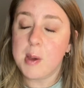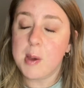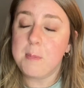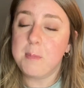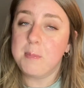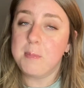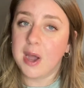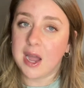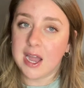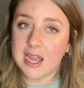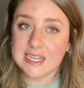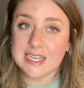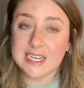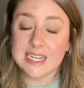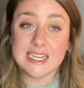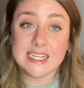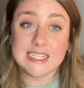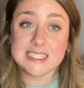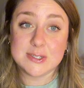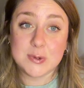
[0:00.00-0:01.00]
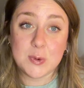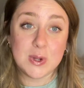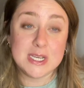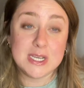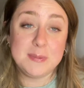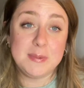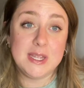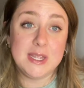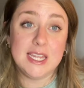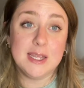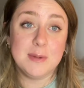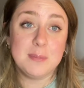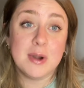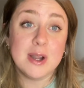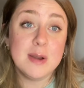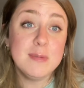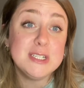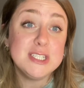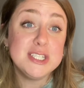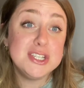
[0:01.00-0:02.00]
but it is going to be
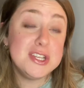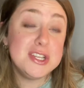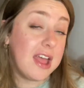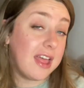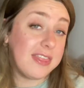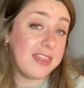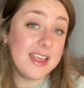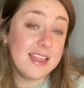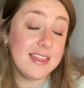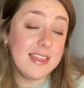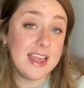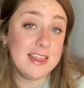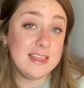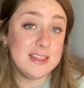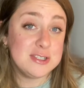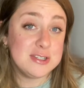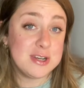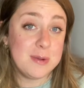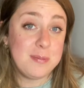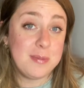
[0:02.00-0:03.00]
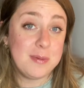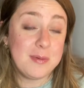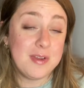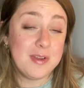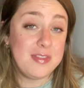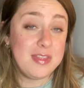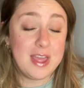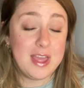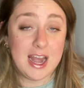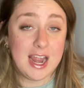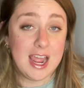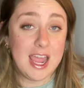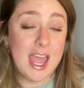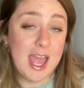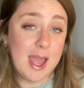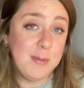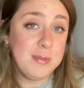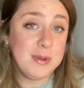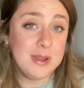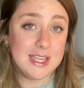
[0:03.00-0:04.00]
pretty much nothing like the trip that I
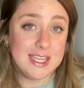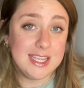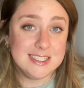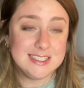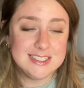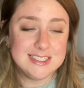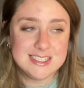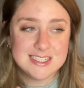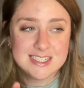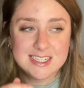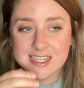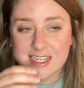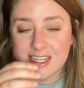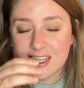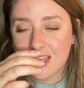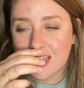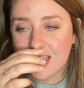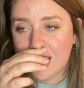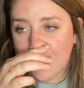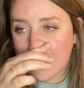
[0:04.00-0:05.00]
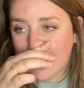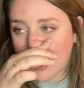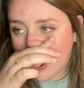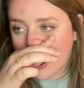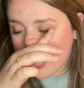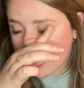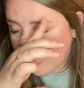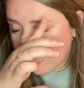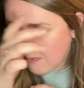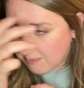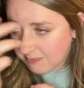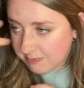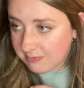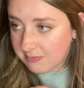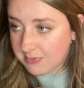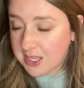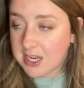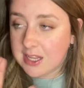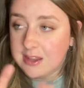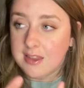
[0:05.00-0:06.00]
had planned in
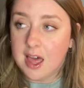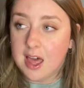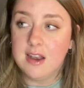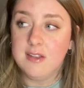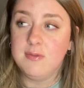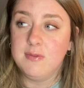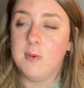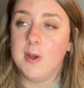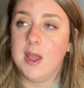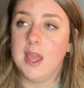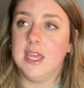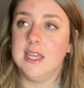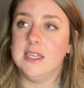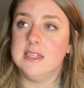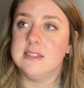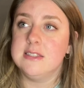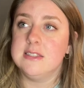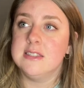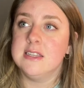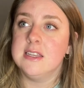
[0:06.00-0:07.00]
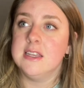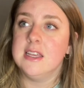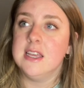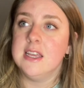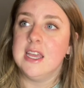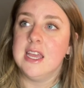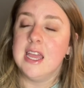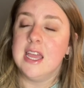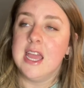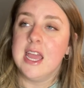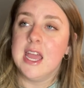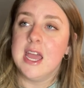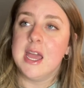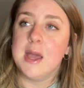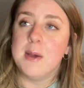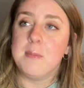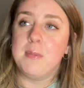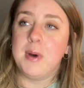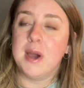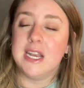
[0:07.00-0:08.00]
a lot of ways.
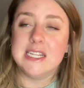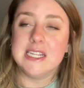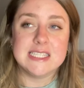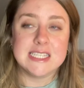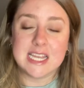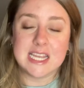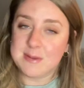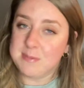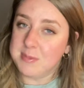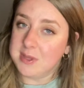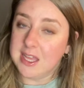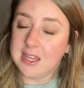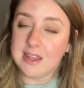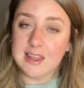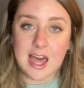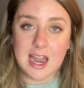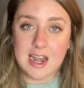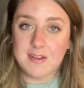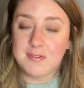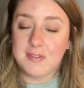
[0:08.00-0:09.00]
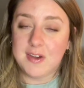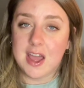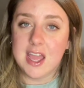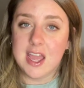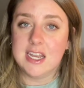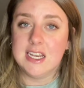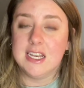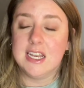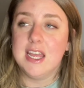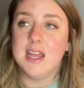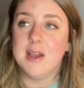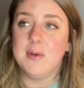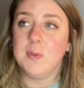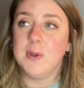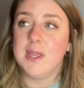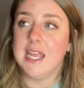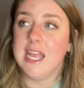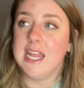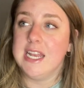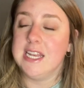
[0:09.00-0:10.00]
But it's gonna be a lot of fun.
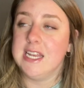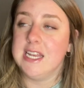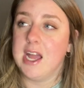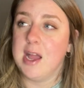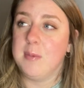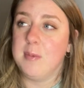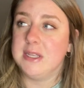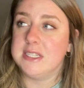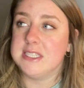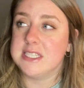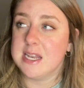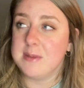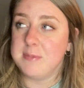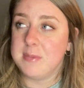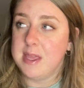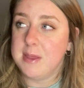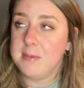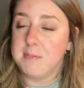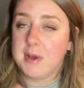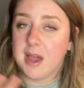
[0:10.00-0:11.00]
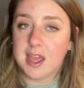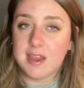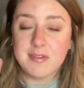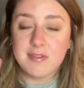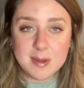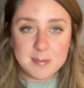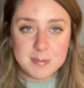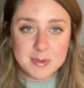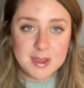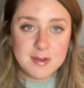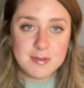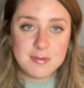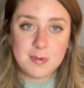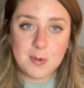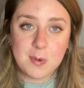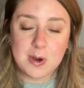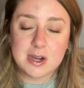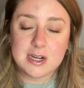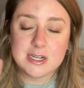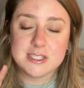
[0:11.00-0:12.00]
It's gonna be my family of
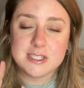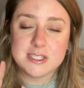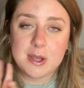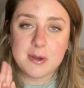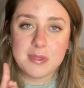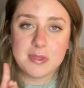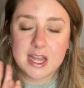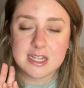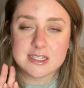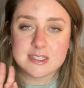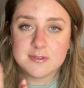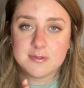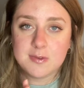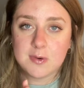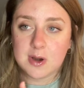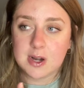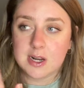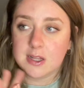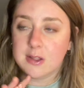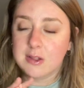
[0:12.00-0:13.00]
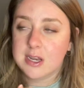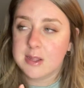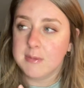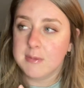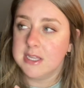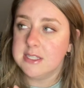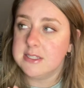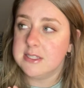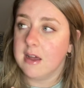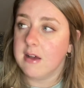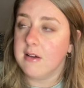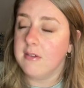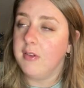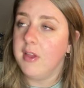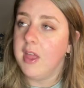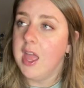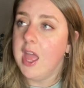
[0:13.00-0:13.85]
4, so that's 4 including myself.